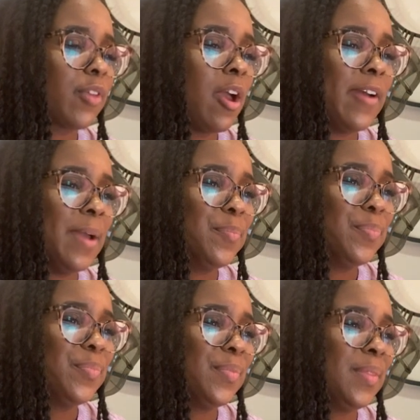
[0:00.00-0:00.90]
All right,
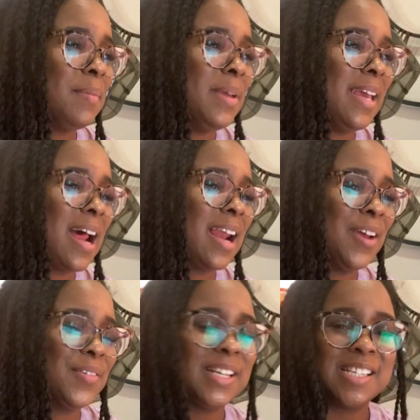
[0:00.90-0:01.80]
let me get out of
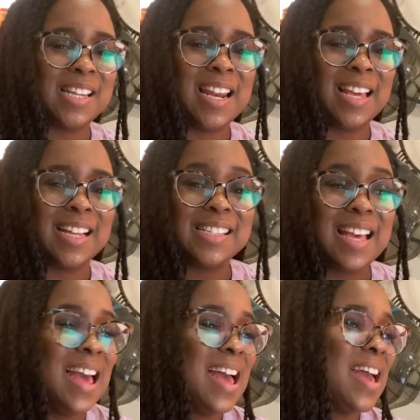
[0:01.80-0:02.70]
here with the shenanigans.
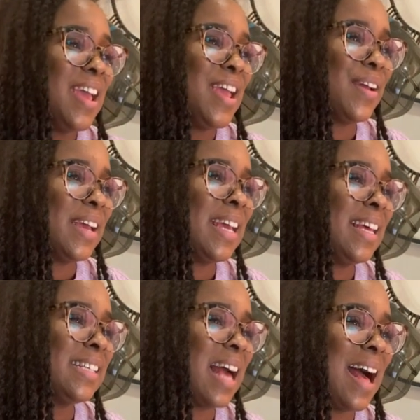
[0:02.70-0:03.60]
Here
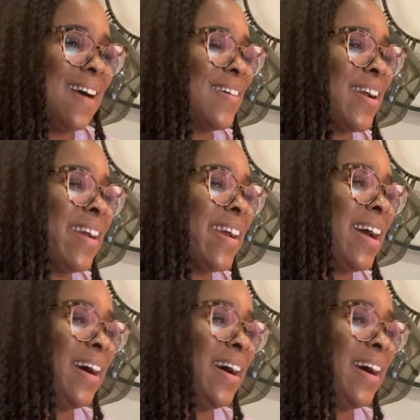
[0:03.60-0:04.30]
is our